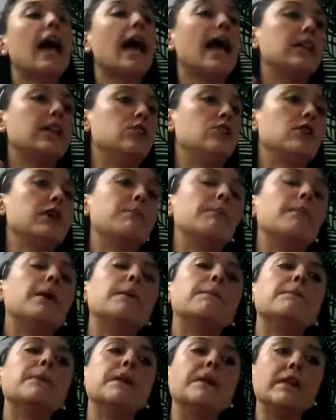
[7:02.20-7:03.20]
and you can
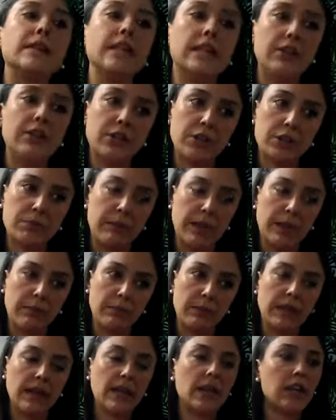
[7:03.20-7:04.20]
pump near your
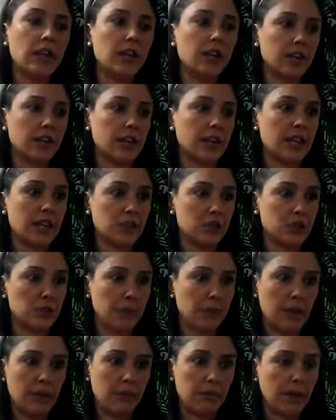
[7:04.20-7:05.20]
baby, looking at
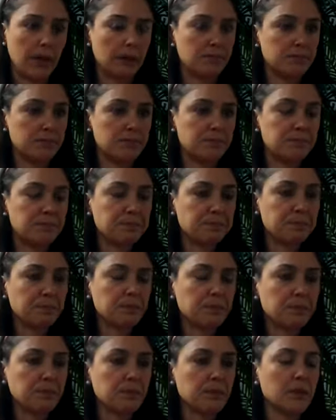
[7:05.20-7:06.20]
your baby.
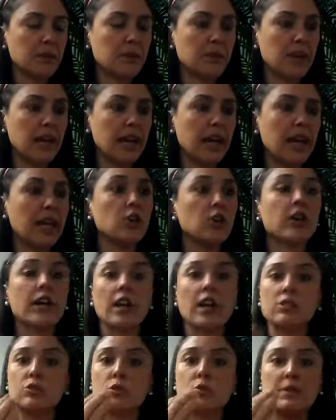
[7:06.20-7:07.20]
Okay, you
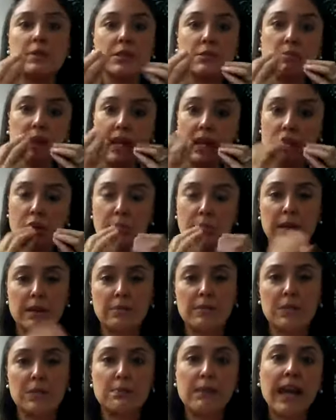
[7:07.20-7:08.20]
can also be smelling your
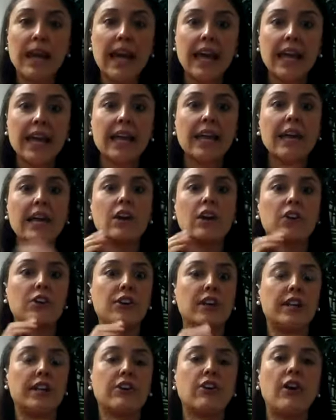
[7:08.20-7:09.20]
baby's blanket
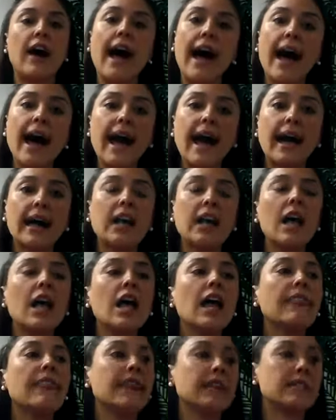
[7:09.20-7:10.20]
or a little hat.
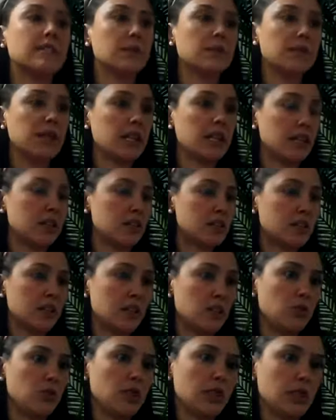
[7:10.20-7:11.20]
That's something else
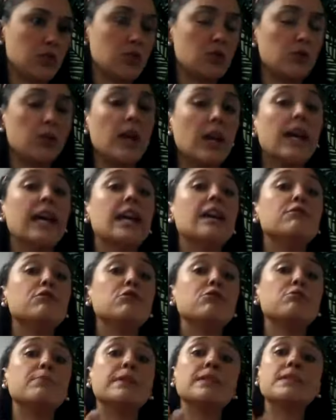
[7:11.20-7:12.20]
that you can do if
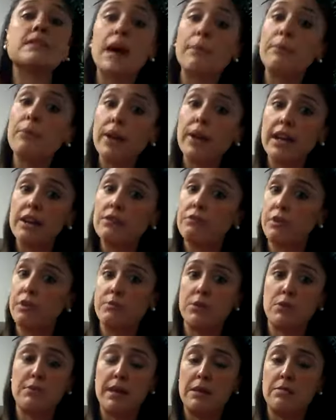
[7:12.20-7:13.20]
you've been separated
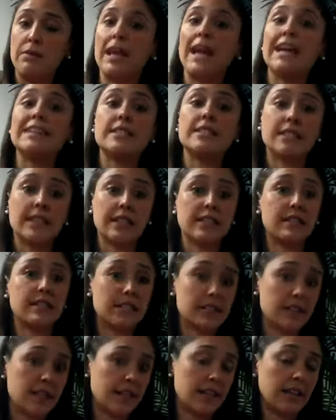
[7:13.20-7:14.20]
from your baby and skin
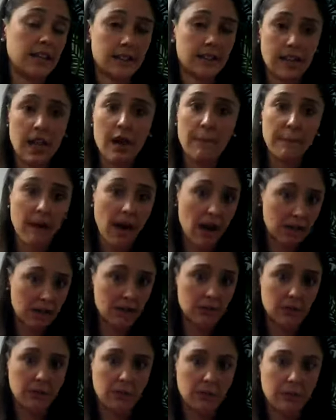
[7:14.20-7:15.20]
to skin is not
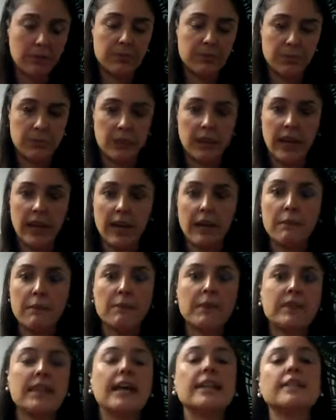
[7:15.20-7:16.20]
possible. Okay,
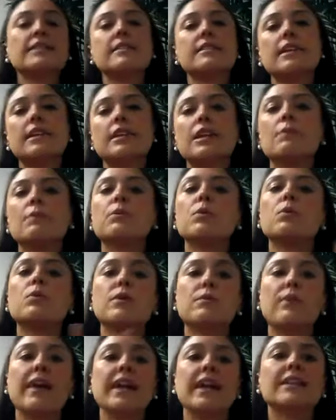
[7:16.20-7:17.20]
but that is the number
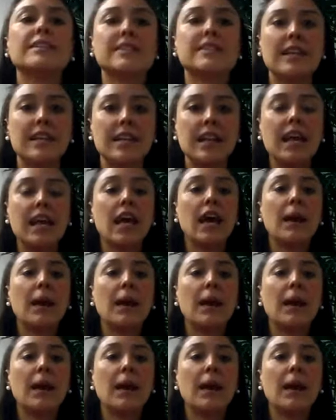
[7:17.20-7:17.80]
one way to